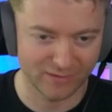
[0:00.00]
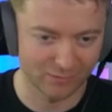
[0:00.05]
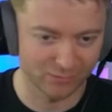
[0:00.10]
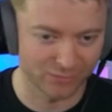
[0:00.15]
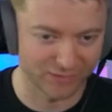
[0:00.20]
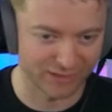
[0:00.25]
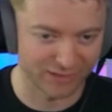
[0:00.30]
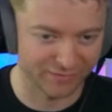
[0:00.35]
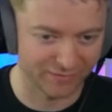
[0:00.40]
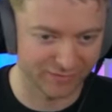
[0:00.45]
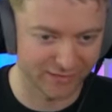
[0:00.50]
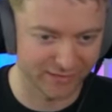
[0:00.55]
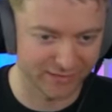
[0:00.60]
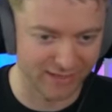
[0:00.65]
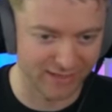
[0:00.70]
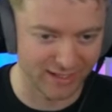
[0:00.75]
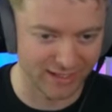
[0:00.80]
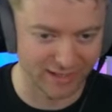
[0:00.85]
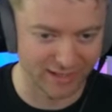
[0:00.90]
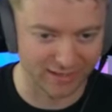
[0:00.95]
We'll definitely
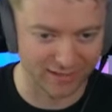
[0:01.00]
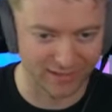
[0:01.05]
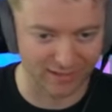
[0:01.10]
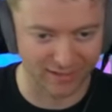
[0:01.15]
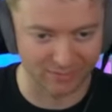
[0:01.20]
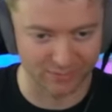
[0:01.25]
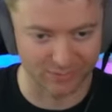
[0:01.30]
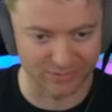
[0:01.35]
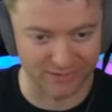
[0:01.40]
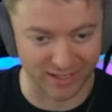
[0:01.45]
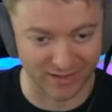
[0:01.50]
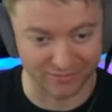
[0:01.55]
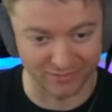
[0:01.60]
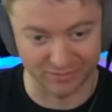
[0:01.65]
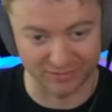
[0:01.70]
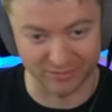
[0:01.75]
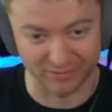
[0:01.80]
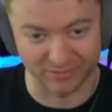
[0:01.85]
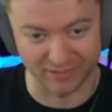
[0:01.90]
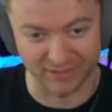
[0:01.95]
take, and we'll
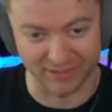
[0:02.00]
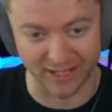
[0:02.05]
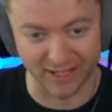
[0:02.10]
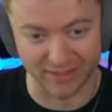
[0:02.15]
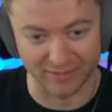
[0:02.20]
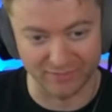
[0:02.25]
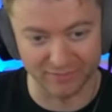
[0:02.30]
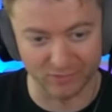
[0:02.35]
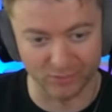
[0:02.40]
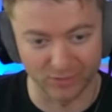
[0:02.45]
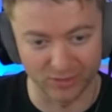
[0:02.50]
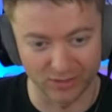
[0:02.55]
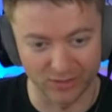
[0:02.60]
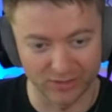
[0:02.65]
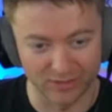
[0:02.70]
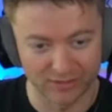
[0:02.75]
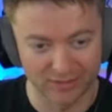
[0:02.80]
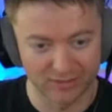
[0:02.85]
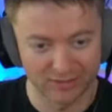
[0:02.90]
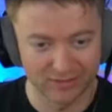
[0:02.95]
definitely play knight e4.
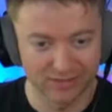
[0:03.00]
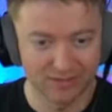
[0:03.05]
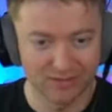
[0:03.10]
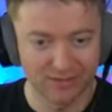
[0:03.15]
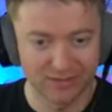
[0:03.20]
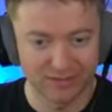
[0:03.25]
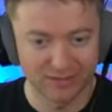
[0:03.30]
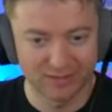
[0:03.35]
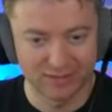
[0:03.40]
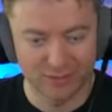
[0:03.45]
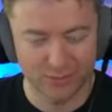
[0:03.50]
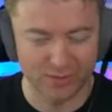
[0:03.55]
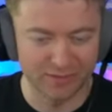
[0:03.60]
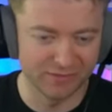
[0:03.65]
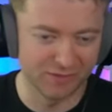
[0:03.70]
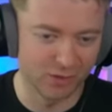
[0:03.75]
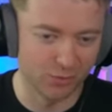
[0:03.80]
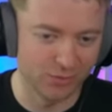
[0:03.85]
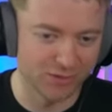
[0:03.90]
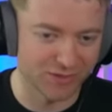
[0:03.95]
So even
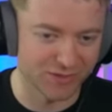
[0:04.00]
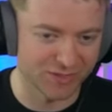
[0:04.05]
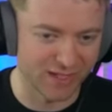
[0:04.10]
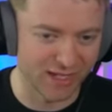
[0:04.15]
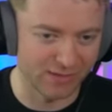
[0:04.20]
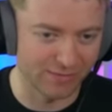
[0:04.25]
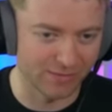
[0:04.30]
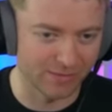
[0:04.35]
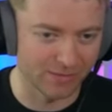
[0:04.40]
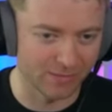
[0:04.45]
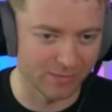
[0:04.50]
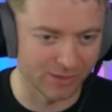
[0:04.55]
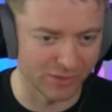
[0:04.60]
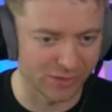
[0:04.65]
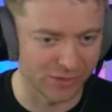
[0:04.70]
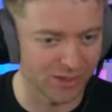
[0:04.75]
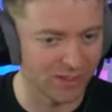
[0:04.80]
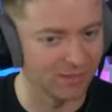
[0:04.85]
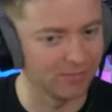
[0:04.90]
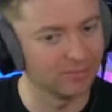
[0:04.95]
though we just gave up the
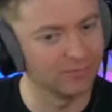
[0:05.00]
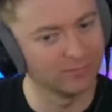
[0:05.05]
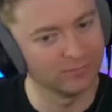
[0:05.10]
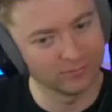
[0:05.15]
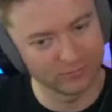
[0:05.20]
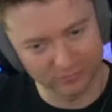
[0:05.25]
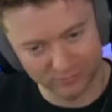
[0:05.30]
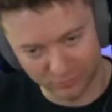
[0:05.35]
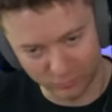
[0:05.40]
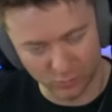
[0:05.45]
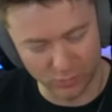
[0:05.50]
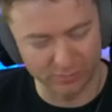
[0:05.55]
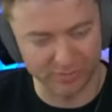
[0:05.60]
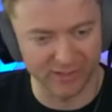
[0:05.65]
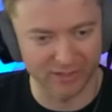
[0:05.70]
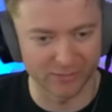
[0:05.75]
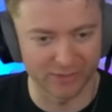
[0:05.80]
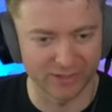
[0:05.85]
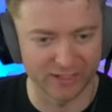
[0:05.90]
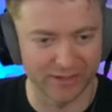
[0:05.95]
bishop, we'll be
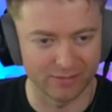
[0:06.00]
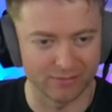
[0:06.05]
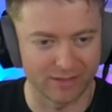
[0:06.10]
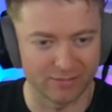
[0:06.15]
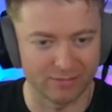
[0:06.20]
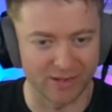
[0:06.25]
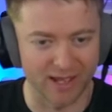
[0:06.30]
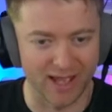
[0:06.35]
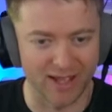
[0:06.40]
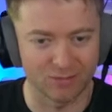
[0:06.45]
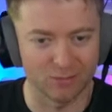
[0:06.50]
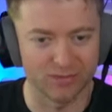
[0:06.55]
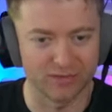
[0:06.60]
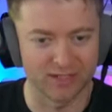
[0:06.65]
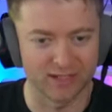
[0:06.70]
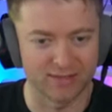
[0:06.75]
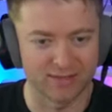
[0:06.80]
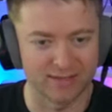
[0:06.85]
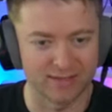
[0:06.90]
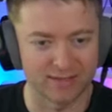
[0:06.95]
able to get it right back with
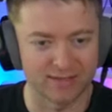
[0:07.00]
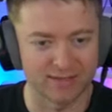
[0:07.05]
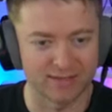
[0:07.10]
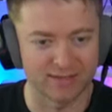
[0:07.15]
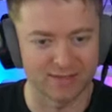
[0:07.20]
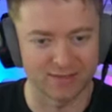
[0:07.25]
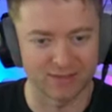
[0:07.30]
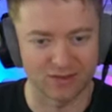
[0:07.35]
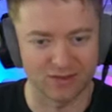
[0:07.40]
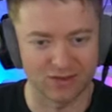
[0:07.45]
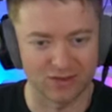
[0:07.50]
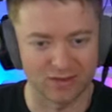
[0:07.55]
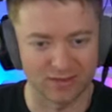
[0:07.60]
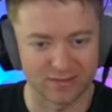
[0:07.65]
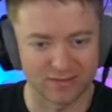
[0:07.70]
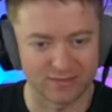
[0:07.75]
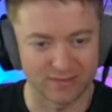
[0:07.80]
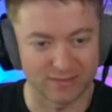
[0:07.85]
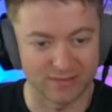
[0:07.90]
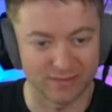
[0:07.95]
knight takes on
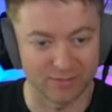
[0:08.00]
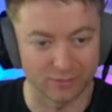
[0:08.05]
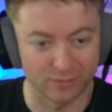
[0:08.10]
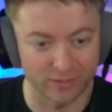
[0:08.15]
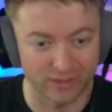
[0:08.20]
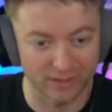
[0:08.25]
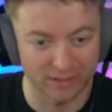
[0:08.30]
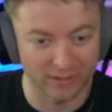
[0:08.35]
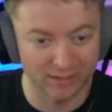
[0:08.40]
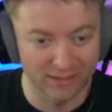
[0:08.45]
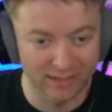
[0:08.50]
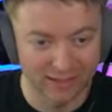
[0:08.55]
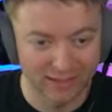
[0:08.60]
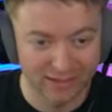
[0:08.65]
c3.